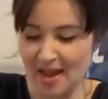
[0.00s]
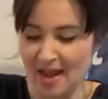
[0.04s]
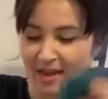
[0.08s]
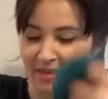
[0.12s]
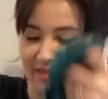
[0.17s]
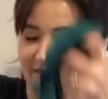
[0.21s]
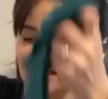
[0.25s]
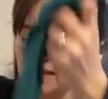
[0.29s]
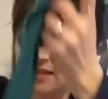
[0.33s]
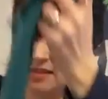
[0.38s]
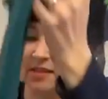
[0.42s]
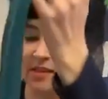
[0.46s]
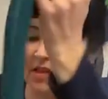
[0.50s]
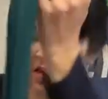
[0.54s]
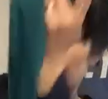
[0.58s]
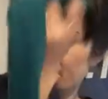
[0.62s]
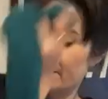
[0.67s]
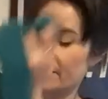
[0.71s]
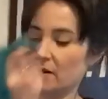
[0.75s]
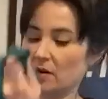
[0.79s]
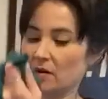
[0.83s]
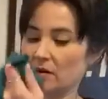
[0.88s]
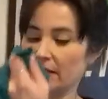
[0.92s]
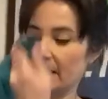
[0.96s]
I think it's the
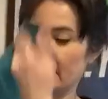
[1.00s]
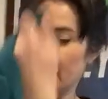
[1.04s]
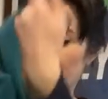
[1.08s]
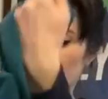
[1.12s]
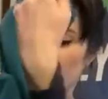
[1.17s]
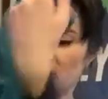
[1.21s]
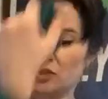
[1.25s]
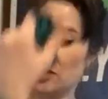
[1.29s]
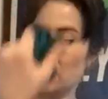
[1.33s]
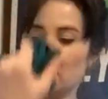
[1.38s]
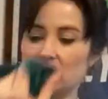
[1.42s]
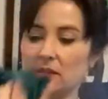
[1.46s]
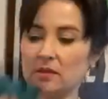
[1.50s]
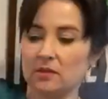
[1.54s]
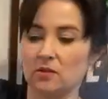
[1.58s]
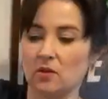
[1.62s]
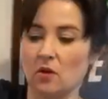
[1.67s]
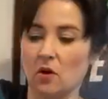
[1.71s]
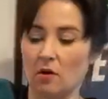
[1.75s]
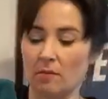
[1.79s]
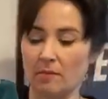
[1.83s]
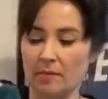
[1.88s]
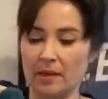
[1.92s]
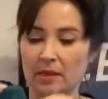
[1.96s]
overlocking actually that's
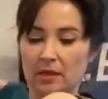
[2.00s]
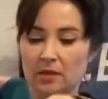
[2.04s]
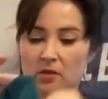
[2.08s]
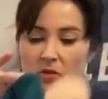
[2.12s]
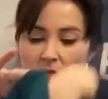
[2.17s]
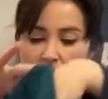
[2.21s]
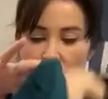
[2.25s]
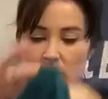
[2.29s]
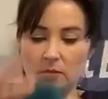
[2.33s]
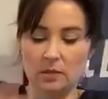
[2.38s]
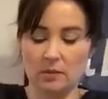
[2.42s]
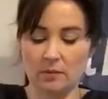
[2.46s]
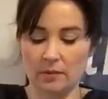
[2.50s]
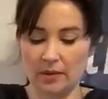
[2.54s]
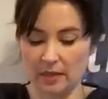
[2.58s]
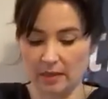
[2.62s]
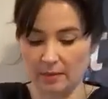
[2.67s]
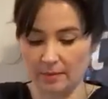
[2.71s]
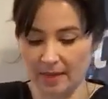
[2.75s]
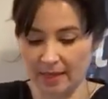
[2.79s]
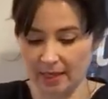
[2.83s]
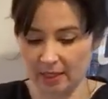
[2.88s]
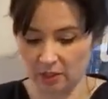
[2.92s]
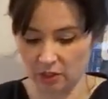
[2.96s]
got me, because normally when I
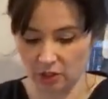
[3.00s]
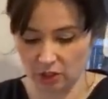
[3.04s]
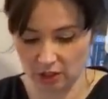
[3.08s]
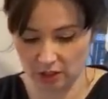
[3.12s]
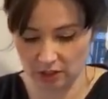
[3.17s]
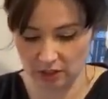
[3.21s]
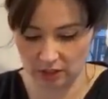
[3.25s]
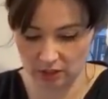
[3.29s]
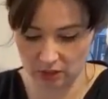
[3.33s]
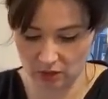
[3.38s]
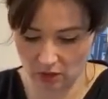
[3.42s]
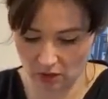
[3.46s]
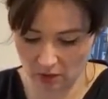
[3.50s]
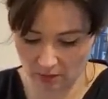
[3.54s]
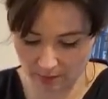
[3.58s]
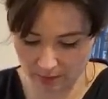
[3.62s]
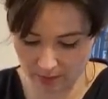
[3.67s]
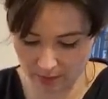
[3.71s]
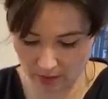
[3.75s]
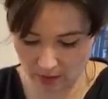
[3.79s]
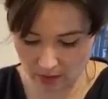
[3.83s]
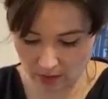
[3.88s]
make a jersey top,